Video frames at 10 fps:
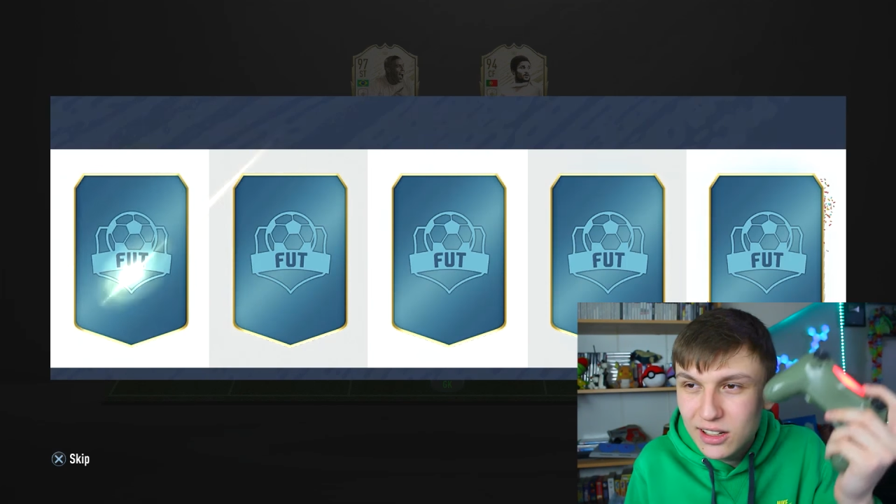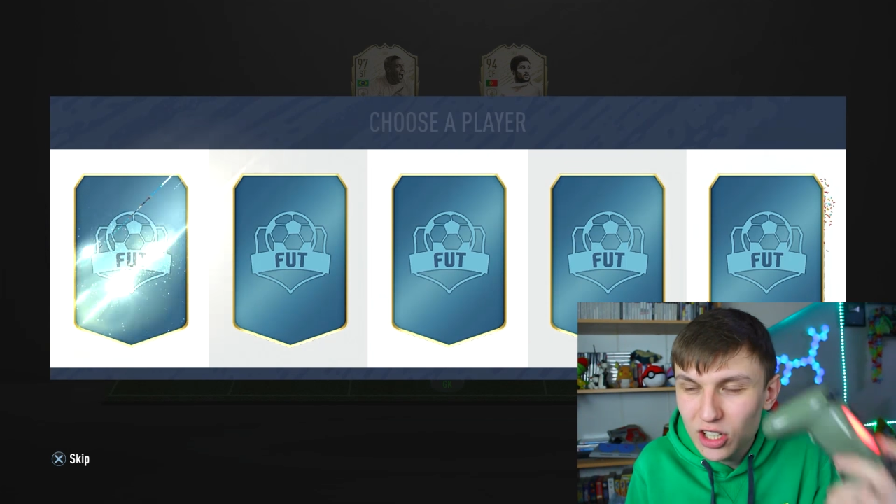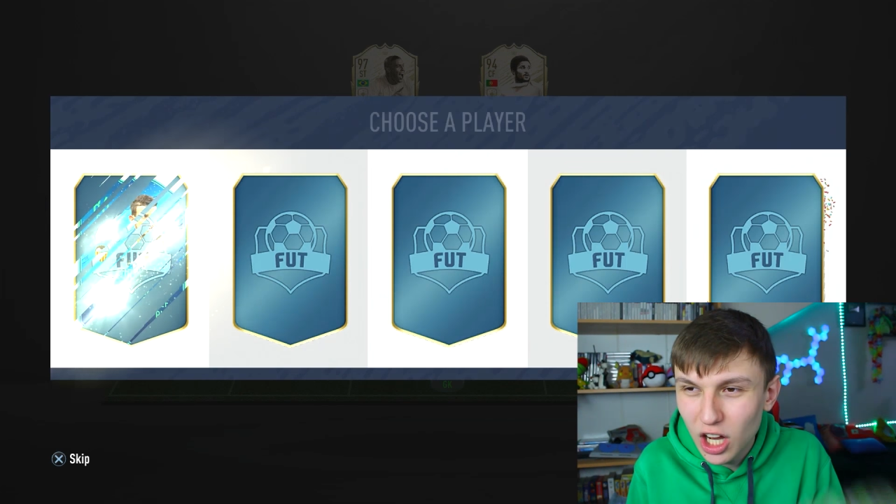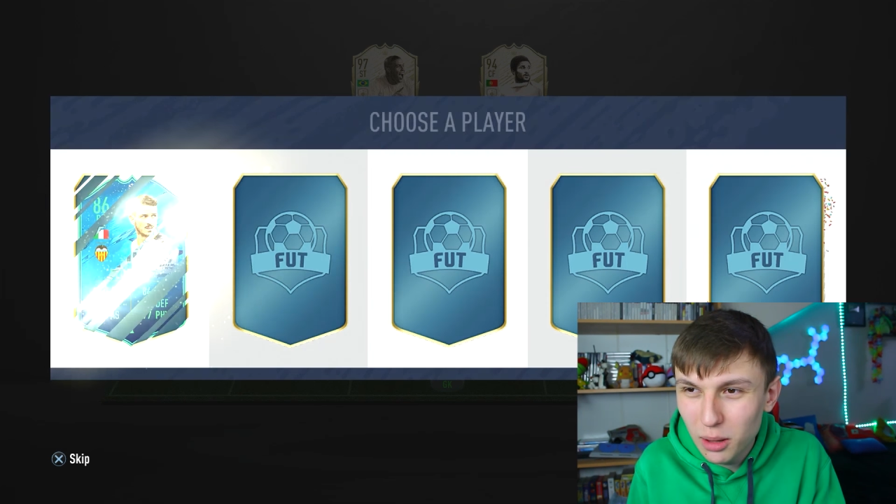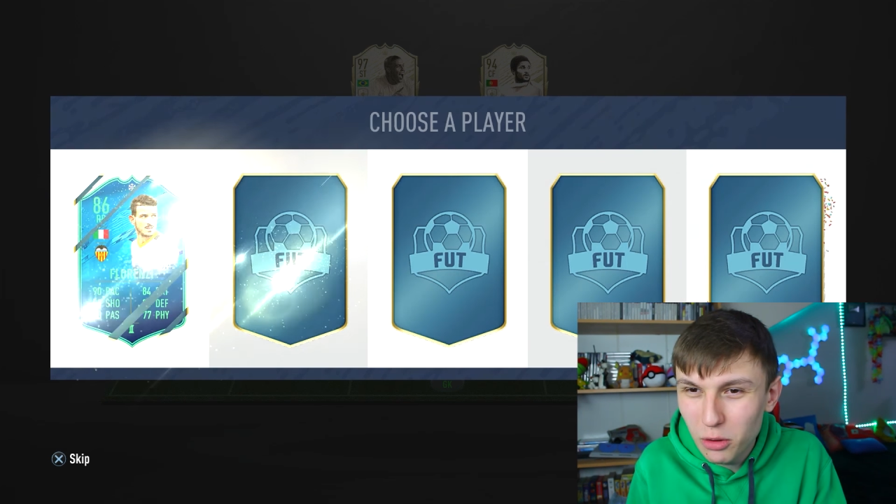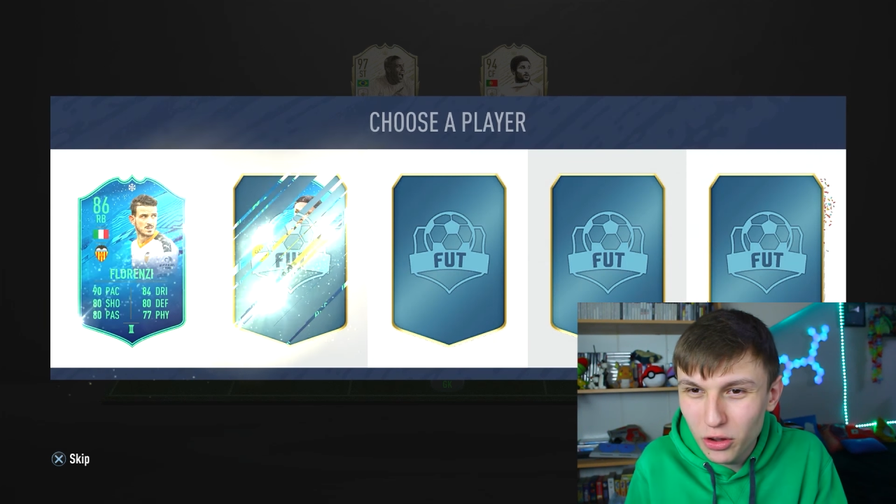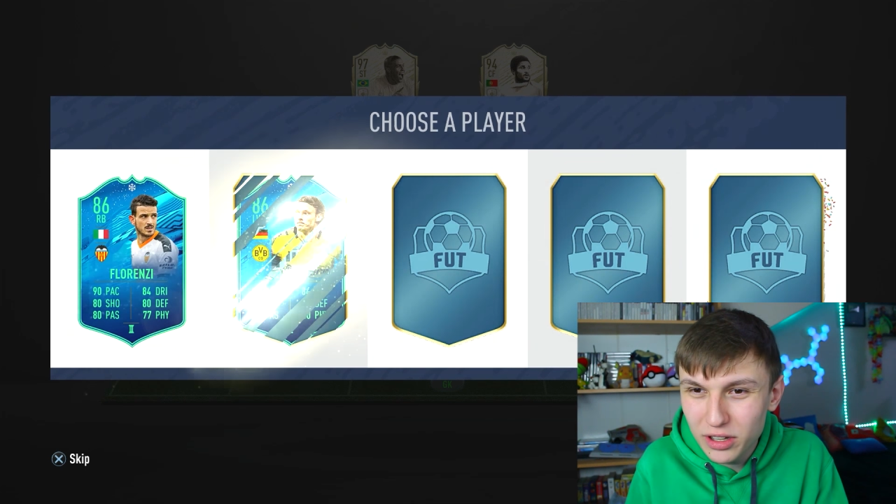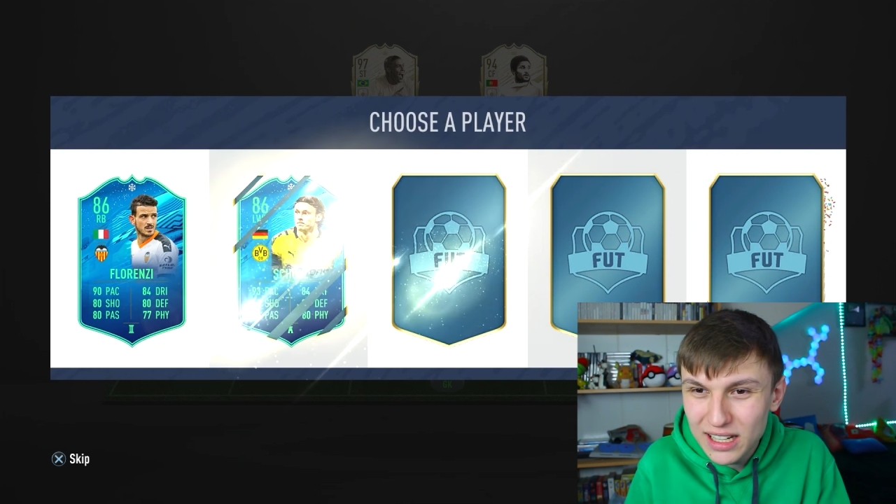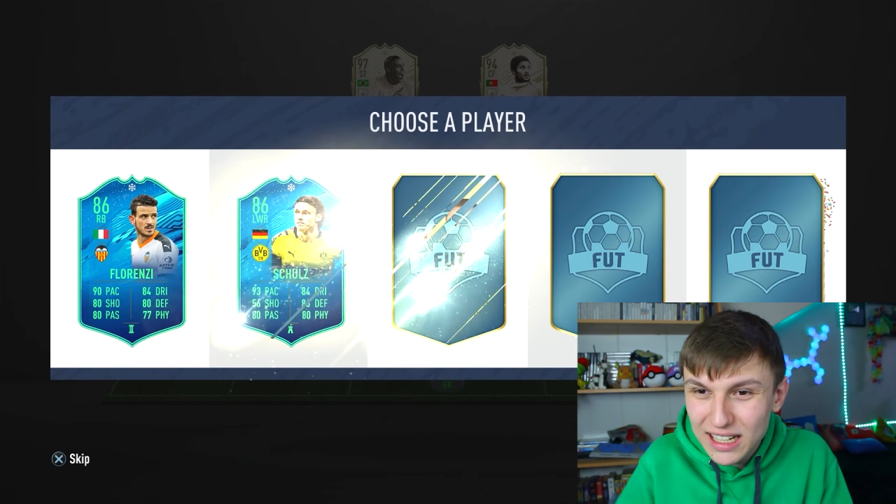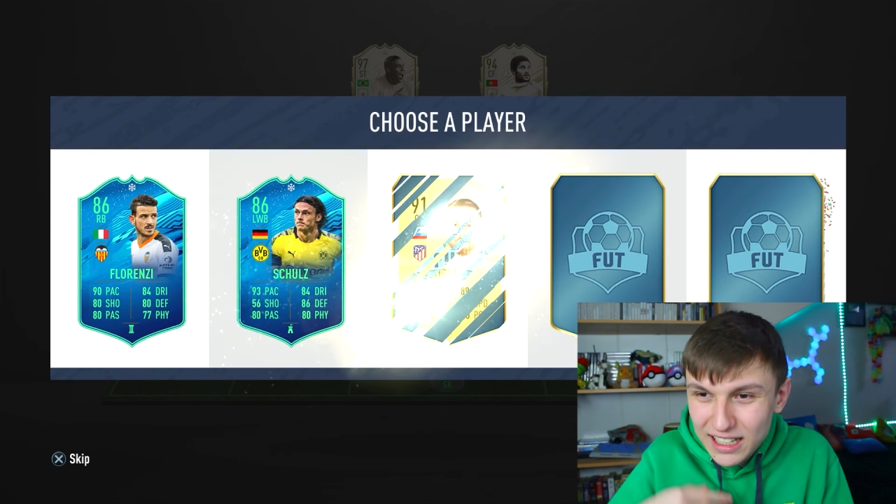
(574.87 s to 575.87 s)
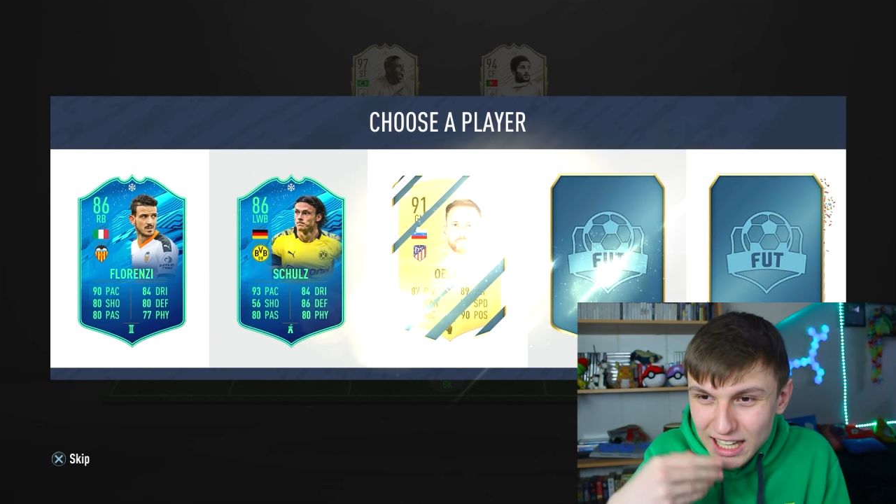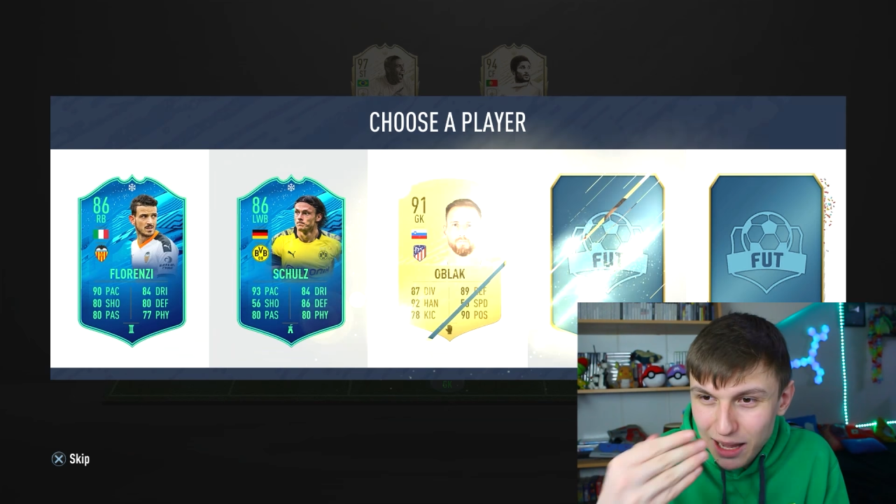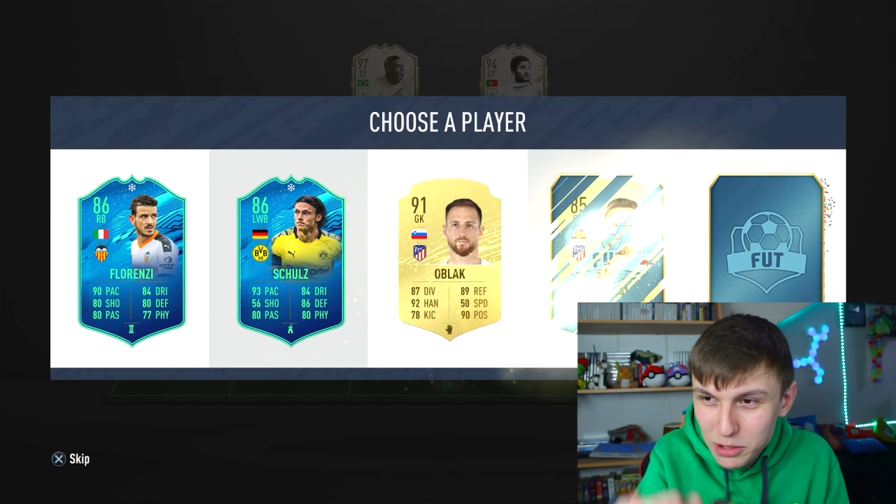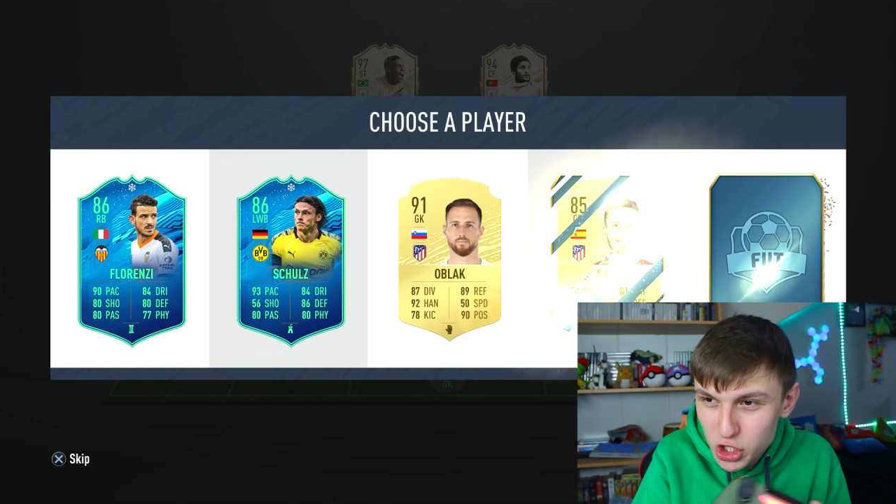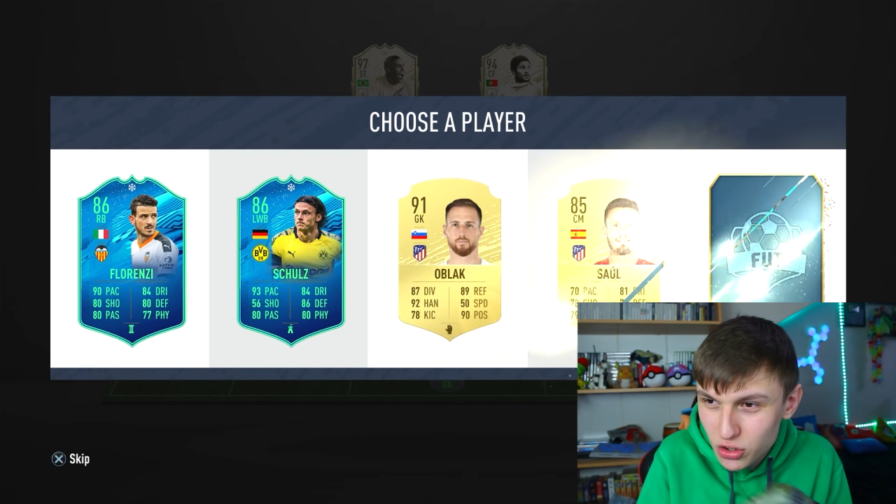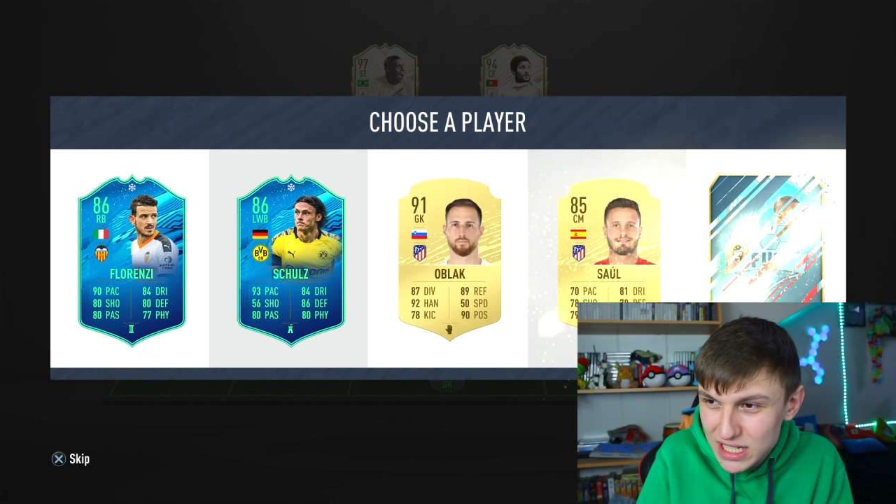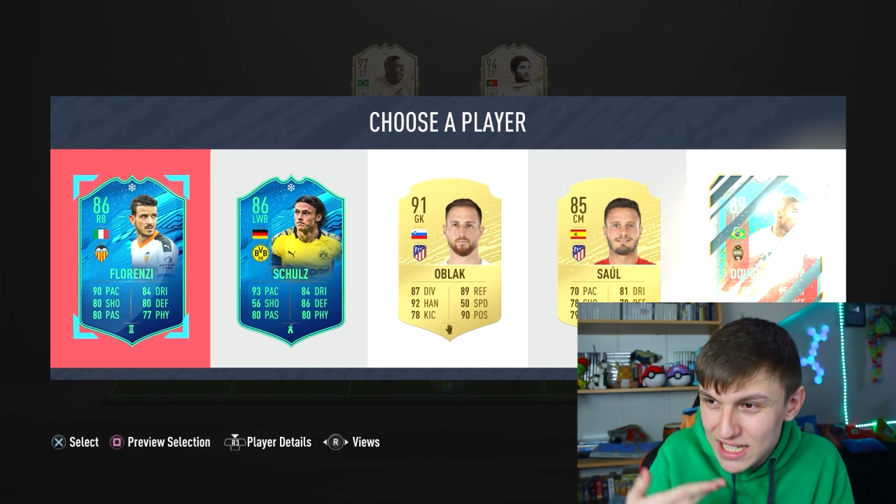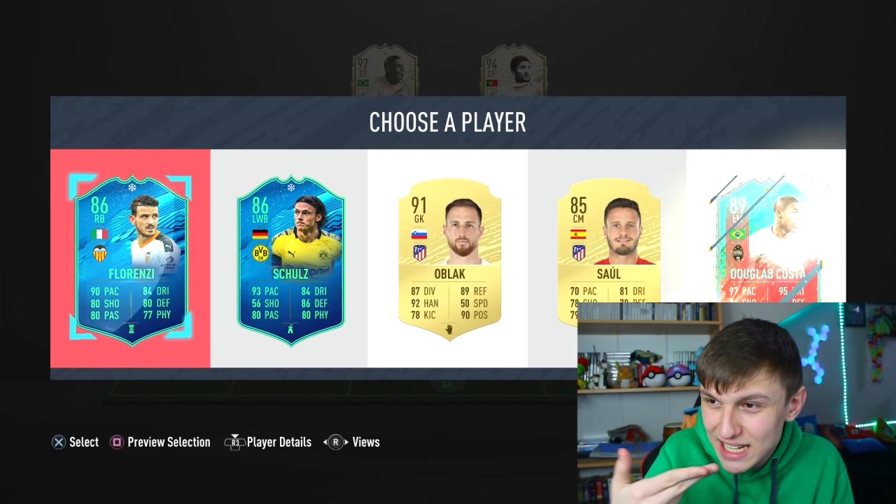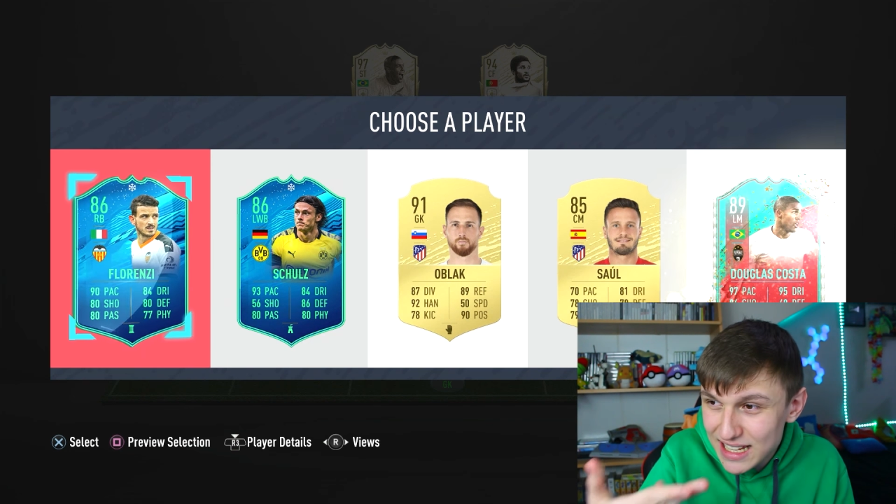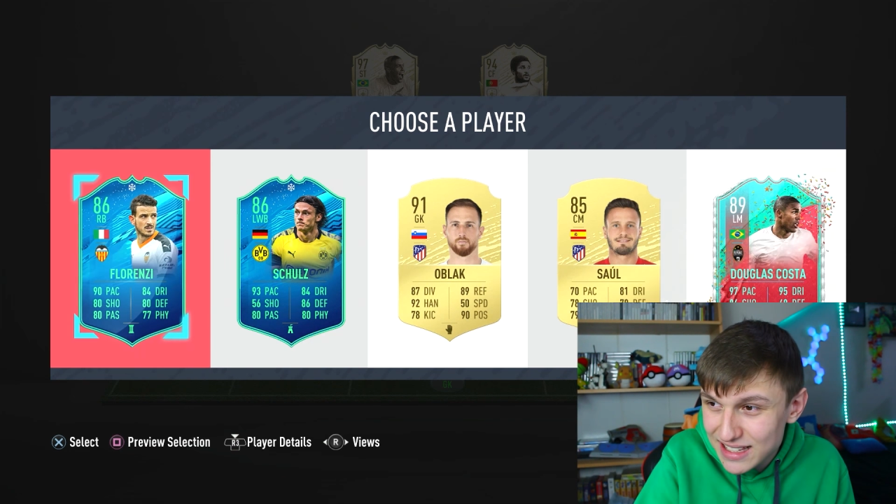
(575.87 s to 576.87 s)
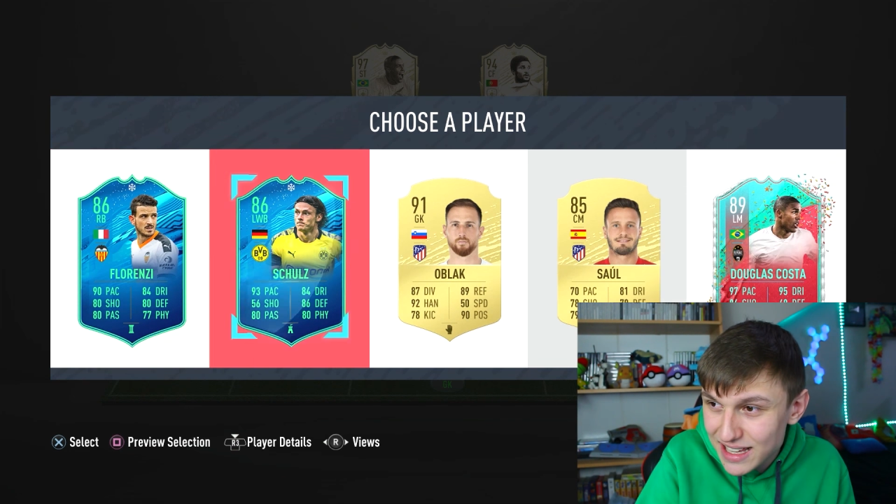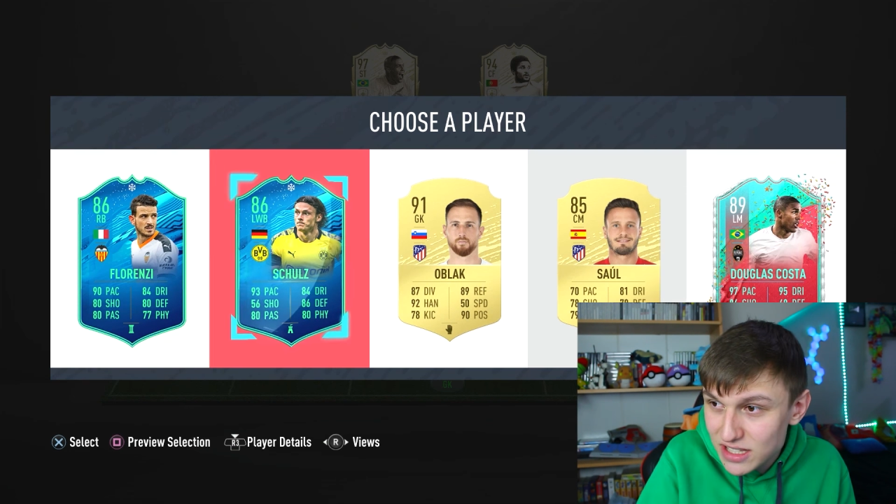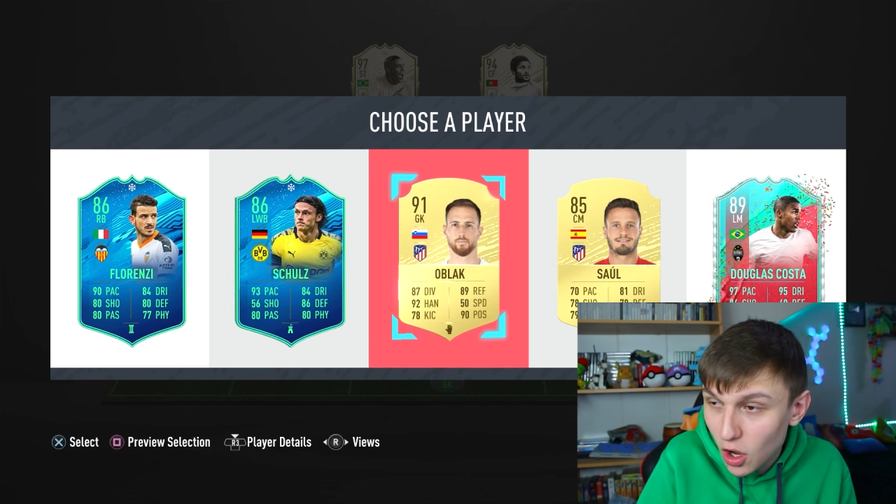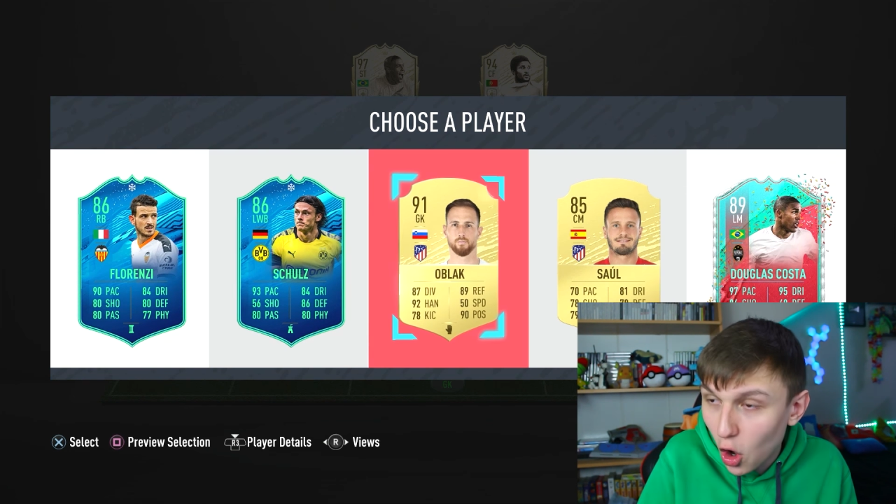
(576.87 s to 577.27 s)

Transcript: Come on. Chemistry's needed.